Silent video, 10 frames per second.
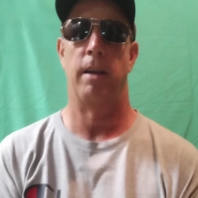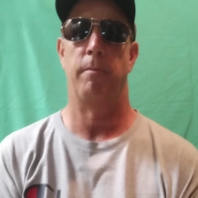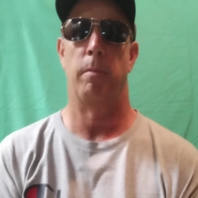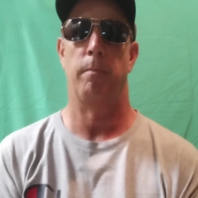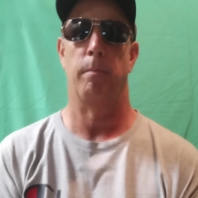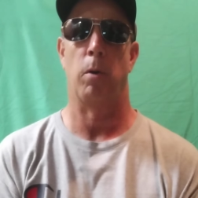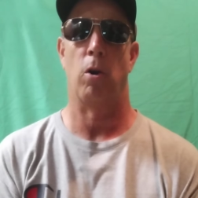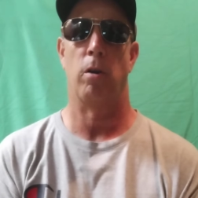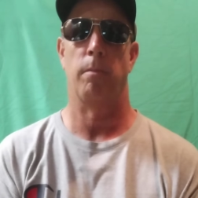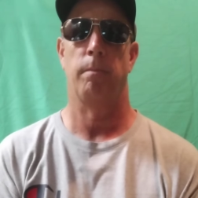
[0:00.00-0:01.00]
Life,
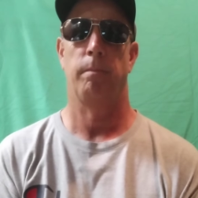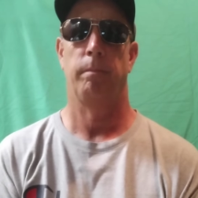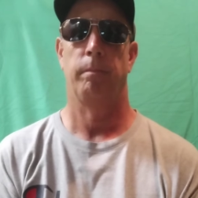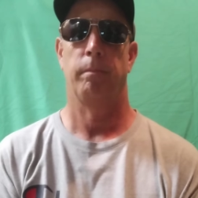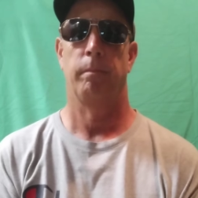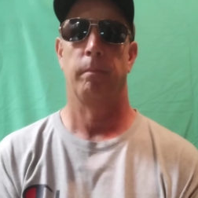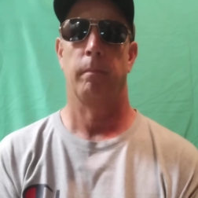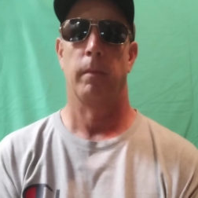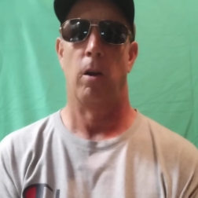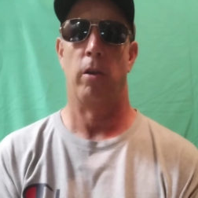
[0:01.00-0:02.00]
Bart?
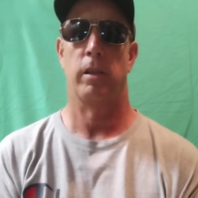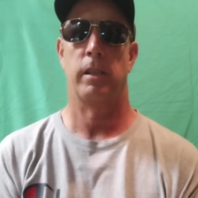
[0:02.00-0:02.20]
All